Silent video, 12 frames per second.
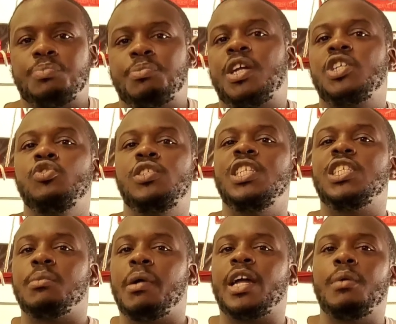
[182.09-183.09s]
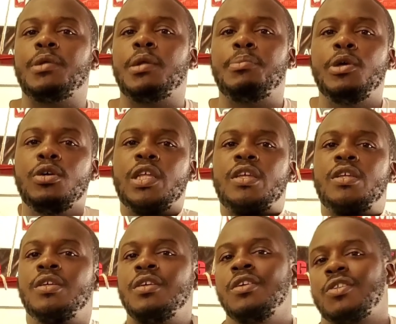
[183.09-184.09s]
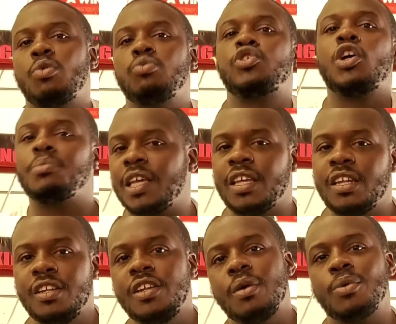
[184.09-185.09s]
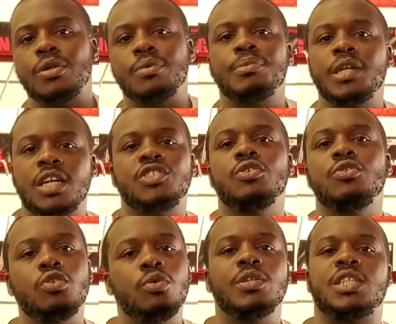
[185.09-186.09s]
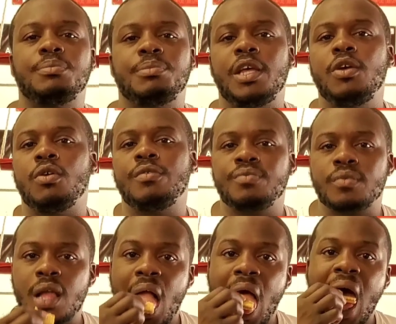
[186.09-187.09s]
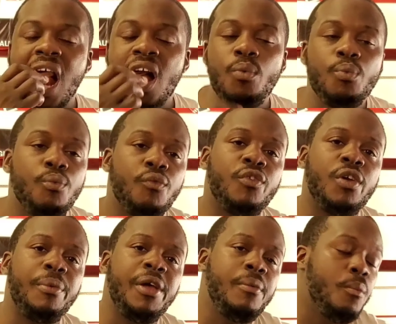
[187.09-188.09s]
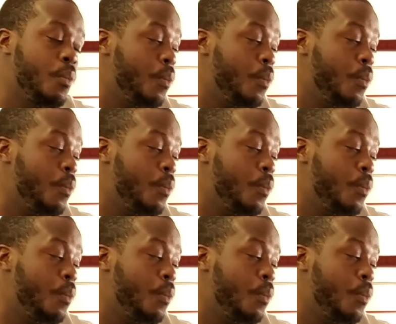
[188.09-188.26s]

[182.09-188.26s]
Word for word: Just because you see somebody come in the building, don't jump to get in there with them because you don't know what tip they on. You know what I mean?